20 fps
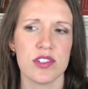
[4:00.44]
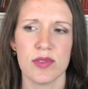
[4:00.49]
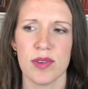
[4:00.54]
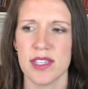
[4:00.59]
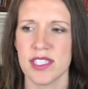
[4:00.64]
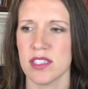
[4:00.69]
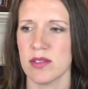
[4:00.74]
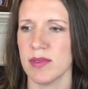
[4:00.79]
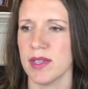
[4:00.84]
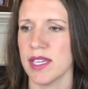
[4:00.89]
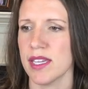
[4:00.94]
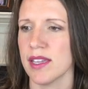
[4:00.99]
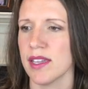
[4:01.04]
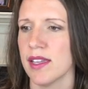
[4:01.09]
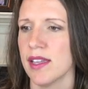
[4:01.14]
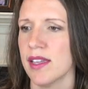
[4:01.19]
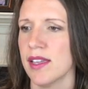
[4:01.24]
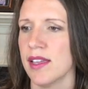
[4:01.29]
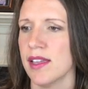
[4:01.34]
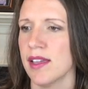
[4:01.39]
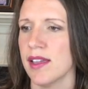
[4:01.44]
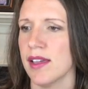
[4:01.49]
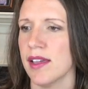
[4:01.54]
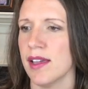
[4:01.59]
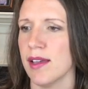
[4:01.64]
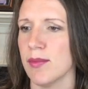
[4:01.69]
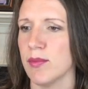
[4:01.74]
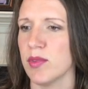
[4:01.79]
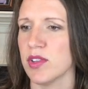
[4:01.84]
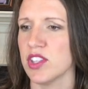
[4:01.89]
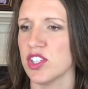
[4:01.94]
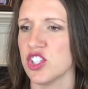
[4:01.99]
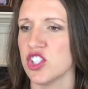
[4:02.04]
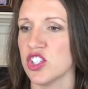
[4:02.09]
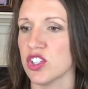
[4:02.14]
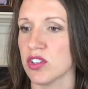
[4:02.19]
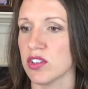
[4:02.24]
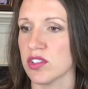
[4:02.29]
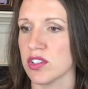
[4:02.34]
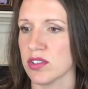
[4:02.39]
or twice a week with a
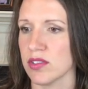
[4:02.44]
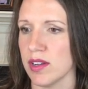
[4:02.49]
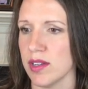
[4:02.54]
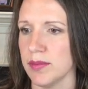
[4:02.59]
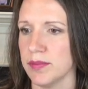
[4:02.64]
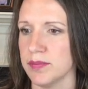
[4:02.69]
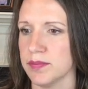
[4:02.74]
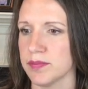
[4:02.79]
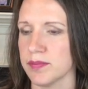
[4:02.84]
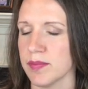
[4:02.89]
sugar scrub.